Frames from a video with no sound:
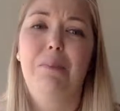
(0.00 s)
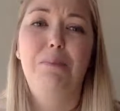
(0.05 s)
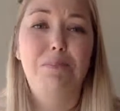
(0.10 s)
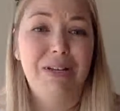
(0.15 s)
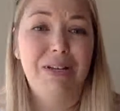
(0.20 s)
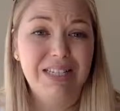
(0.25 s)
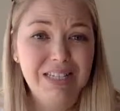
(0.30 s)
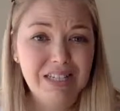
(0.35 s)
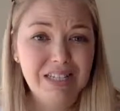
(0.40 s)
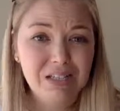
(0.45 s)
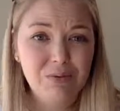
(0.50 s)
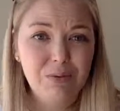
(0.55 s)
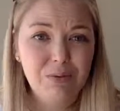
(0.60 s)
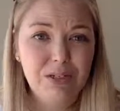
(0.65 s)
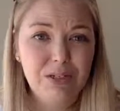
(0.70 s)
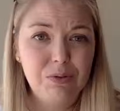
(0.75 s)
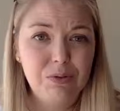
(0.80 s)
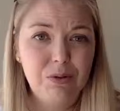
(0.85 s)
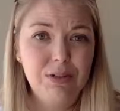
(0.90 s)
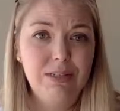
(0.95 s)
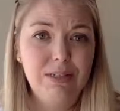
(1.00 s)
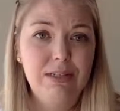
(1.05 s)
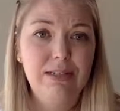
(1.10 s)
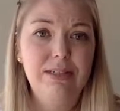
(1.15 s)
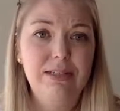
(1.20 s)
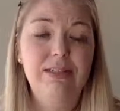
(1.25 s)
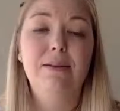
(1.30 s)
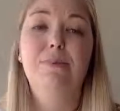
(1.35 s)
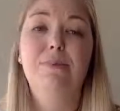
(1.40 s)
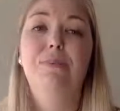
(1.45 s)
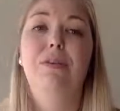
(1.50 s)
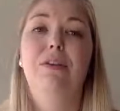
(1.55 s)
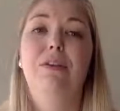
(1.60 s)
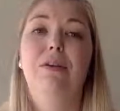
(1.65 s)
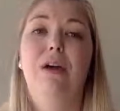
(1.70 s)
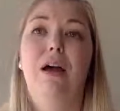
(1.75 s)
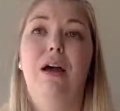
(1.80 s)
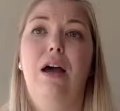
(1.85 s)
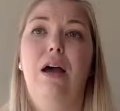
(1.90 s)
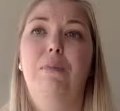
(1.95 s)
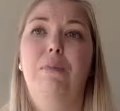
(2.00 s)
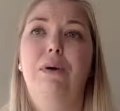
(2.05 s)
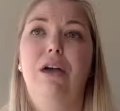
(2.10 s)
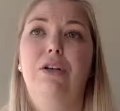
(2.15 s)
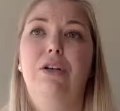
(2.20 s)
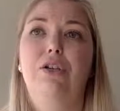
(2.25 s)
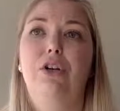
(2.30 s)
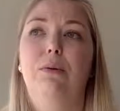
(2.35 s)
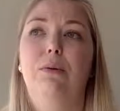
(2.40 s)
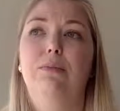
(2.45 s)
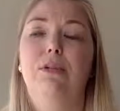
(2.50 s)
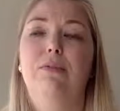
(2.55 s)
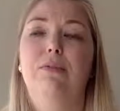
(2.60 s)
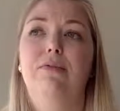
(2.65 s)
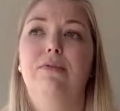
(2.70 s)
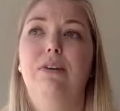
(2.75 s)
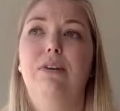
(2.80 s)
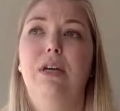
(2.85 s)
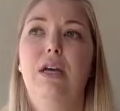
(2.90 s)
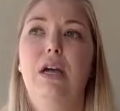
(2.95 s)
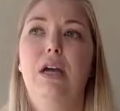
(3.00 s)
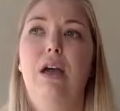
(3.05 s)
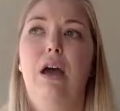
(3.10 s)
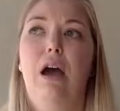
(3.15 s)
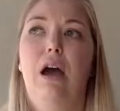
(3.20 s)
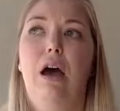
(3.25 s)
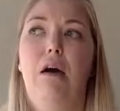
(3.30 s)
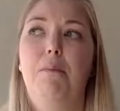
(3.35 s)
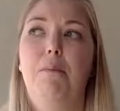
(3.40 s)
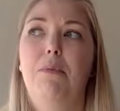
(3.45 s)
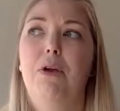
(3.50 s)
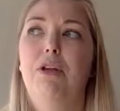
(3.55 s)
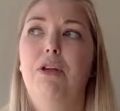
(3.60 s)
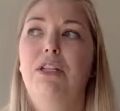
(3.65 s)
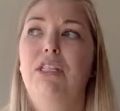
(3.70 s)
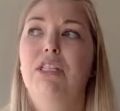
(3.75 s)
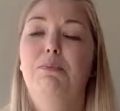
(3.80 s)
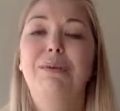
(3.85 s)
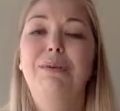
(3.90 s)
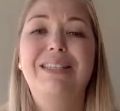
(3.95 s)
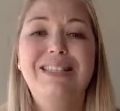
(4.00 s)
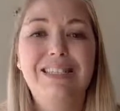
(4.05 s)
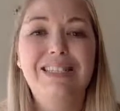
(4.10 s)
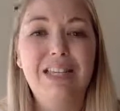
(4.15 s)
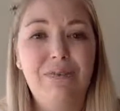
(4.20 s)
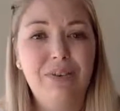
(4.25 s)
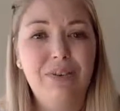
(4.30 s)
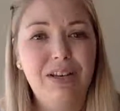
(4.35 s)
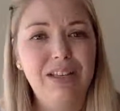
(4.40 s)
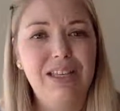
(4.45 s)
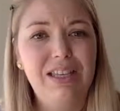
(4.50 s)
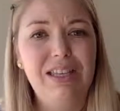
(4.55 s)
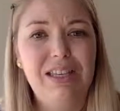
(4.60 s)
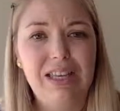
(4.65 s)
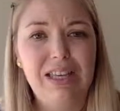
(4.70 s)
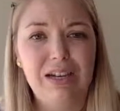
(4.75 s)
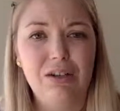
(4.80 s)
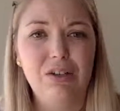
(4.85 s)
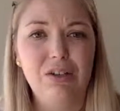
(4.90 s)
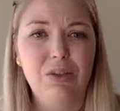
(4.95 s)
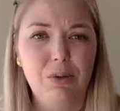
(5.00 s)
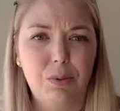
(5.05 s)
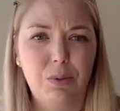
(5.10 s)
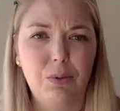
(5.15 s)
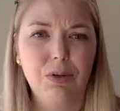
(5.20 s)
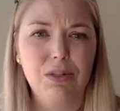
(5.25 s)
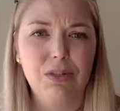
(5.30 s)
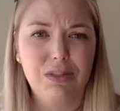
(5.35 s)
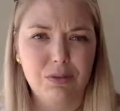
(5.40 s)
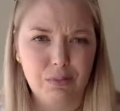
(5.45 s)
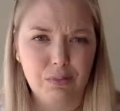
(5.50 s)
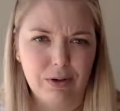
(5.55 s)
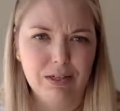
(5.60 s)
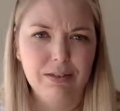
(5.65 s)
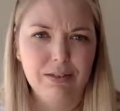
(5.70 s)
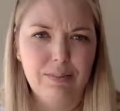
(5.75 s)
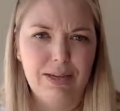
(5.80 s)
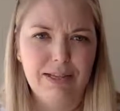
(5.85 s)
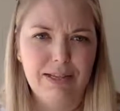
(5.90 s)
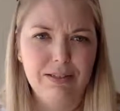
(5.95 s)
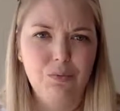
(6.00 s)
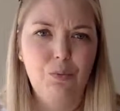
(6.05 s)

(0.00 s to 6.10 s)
business resources in terms of specifically geared towards Squarespace.